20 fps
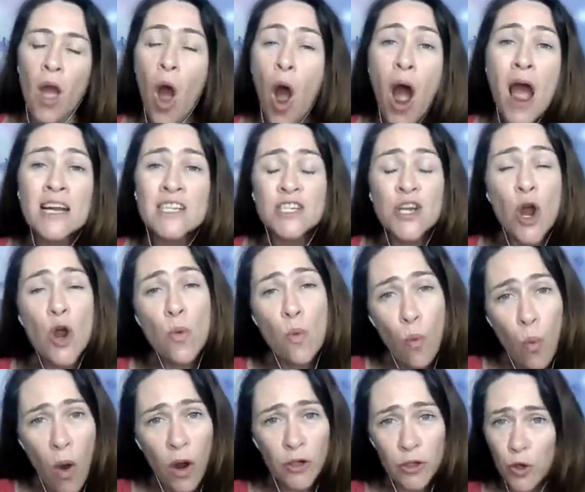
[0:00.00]
I don't
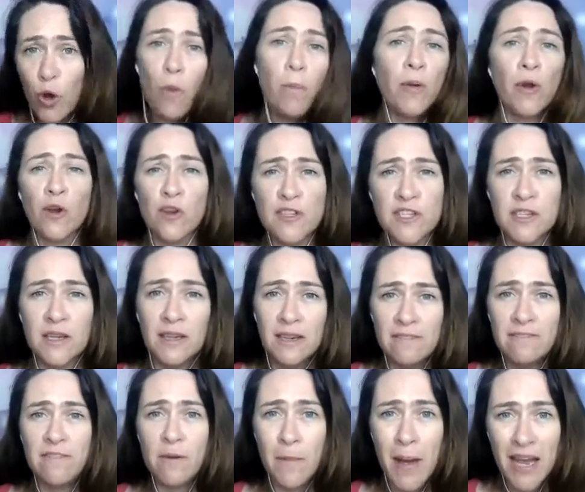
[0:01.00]
want your personal
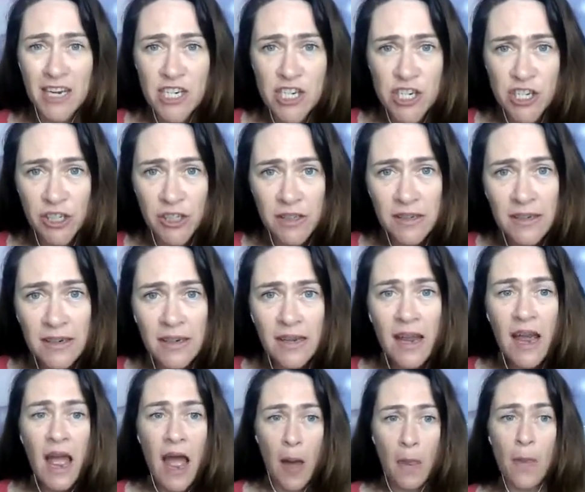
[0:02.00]
information
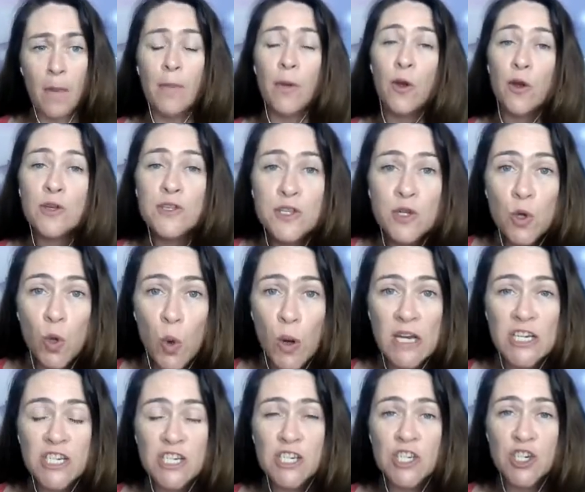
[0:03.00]
and the personal
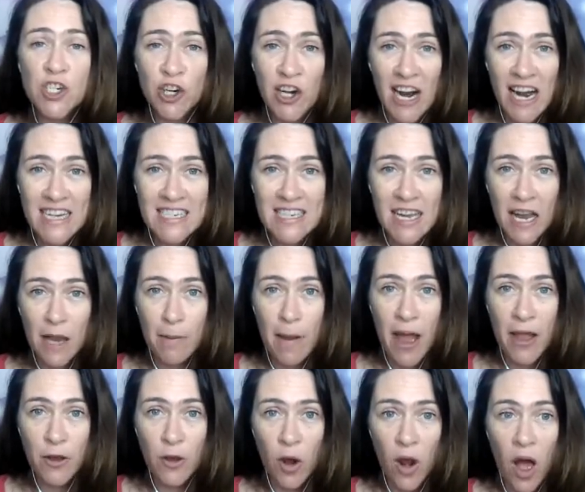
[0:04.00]
questions you're asking
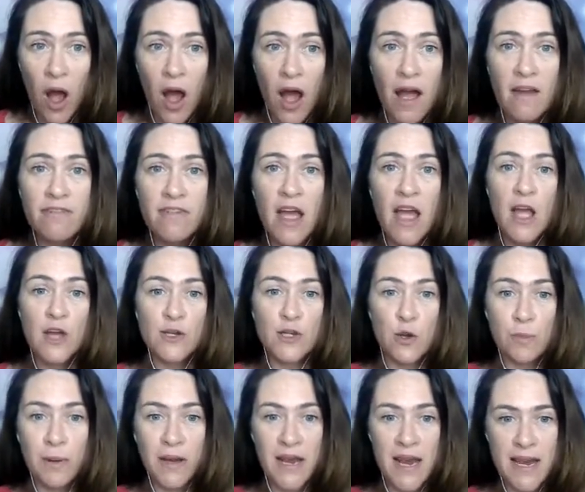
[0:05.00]
about your life to
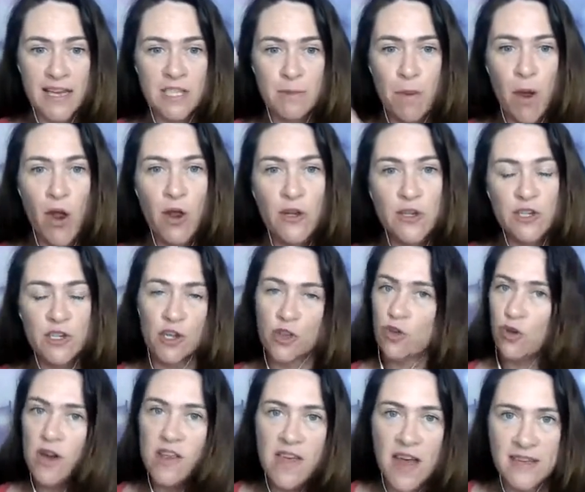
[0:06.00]
be exposed to
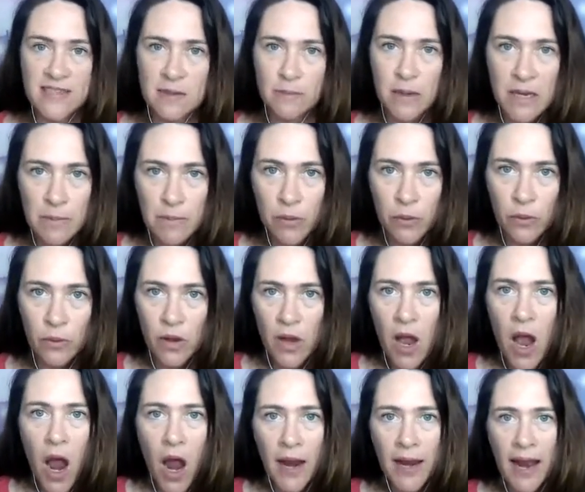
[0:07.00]
3,000 people,
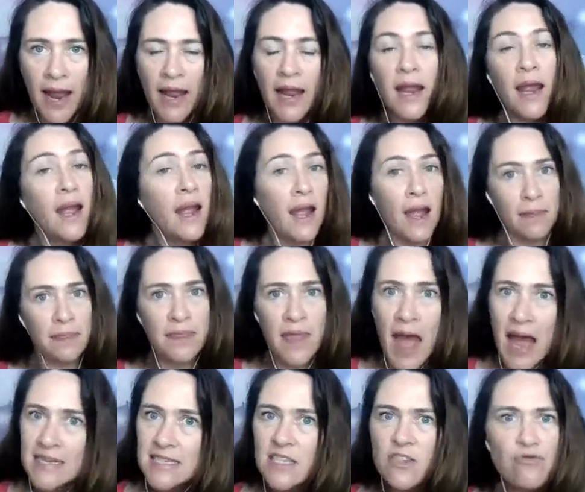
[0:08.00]
okay?
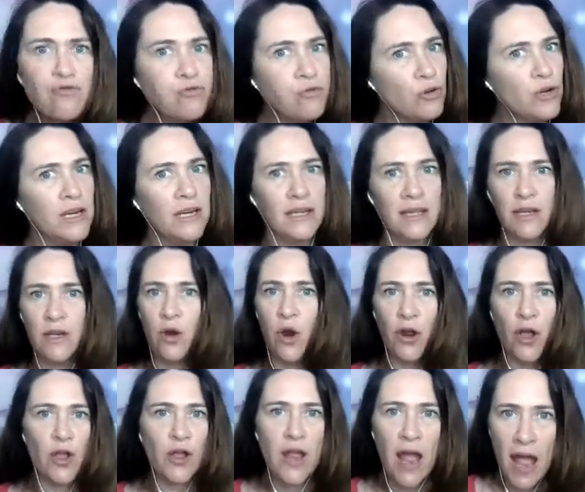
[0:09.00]
That's really not
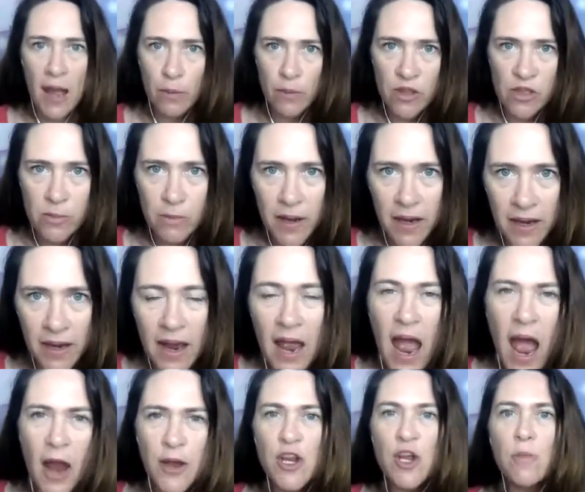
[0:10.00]
okay with me.
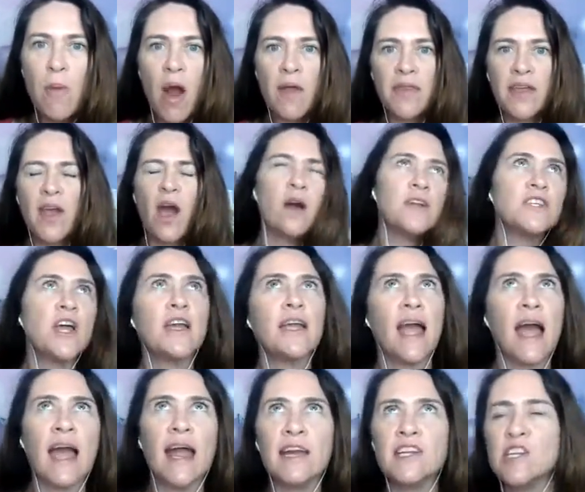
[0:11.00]
And you might think, oh, it's
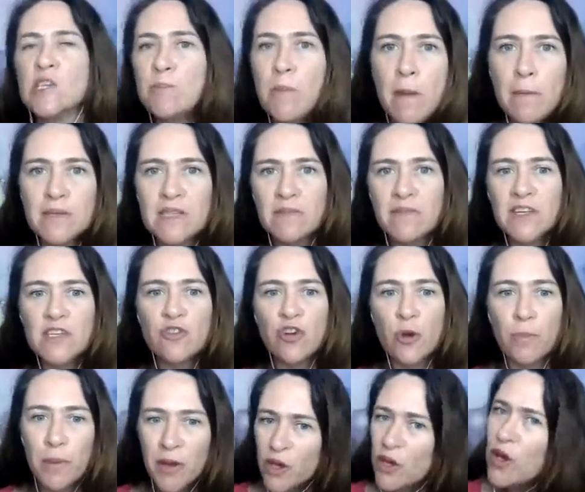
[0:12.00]
okay, it's just members of this
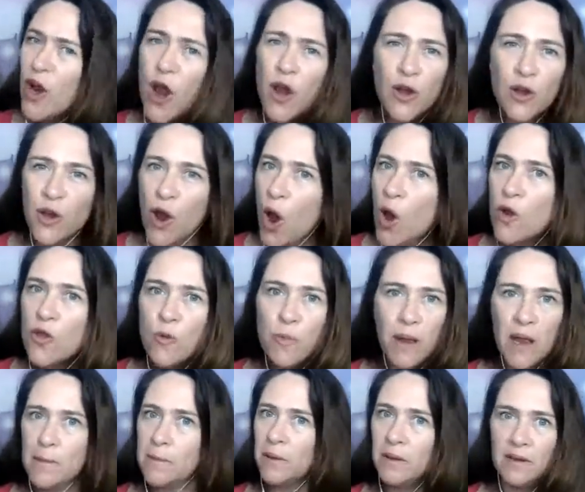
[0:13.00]
group, but you don't know the
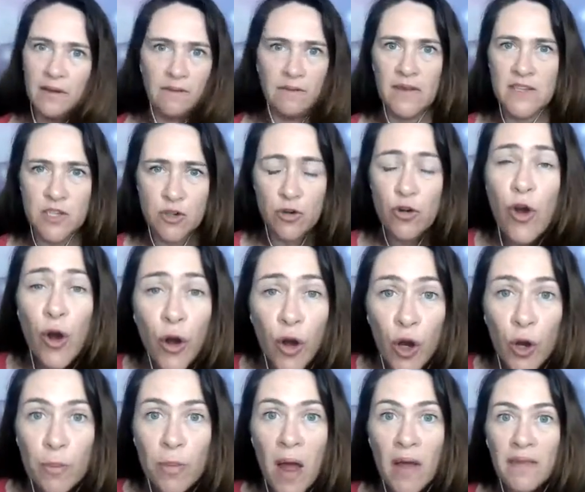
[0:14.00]
people in this
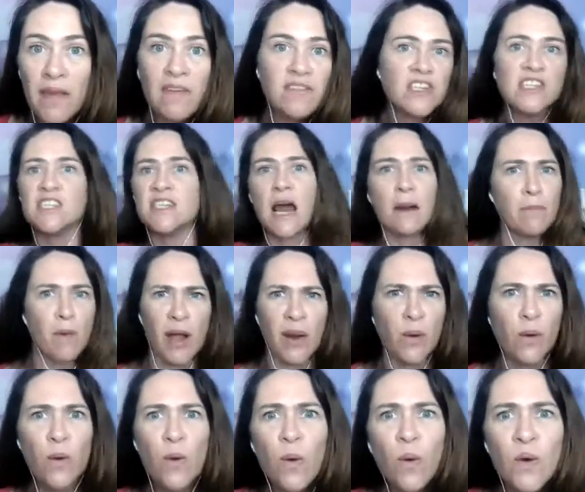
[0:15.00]
group. Like, they've just done my
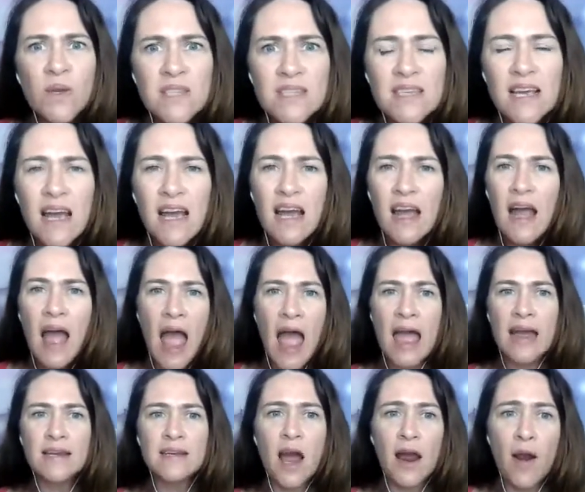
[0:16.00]
course.
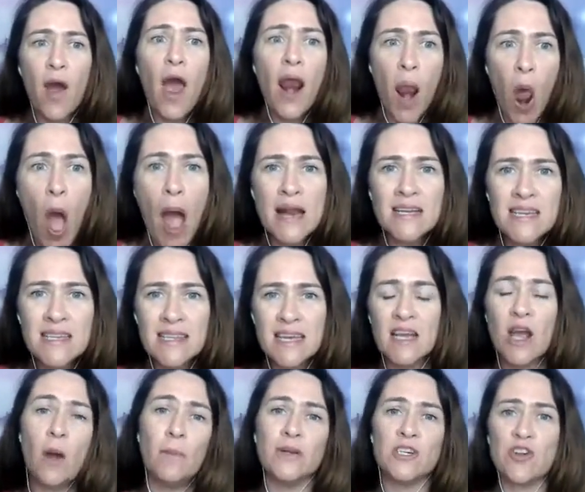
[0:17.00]
And I like to
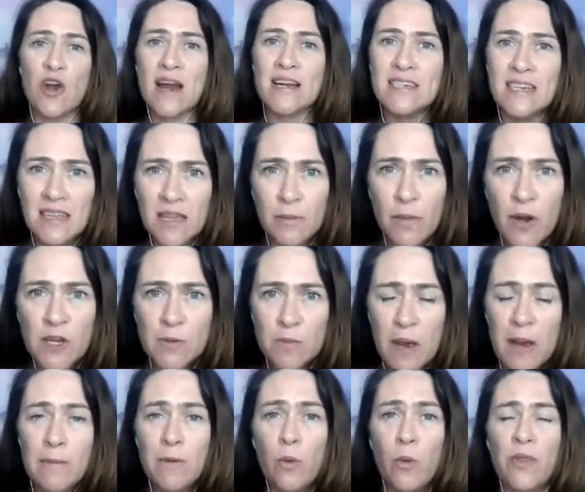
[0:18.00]
think I'm attracting the most
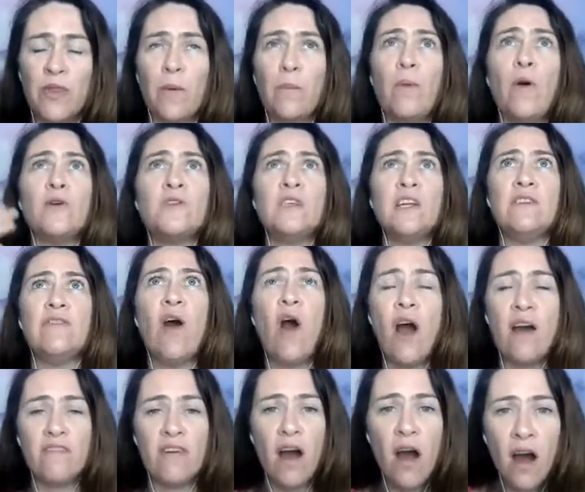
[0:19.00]
people with a positive
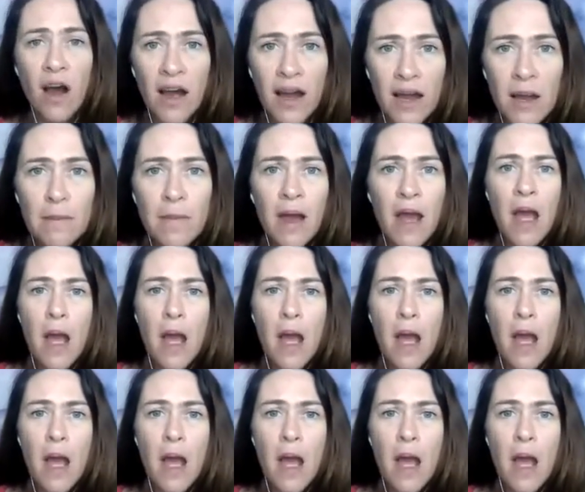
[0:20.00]
high vibe.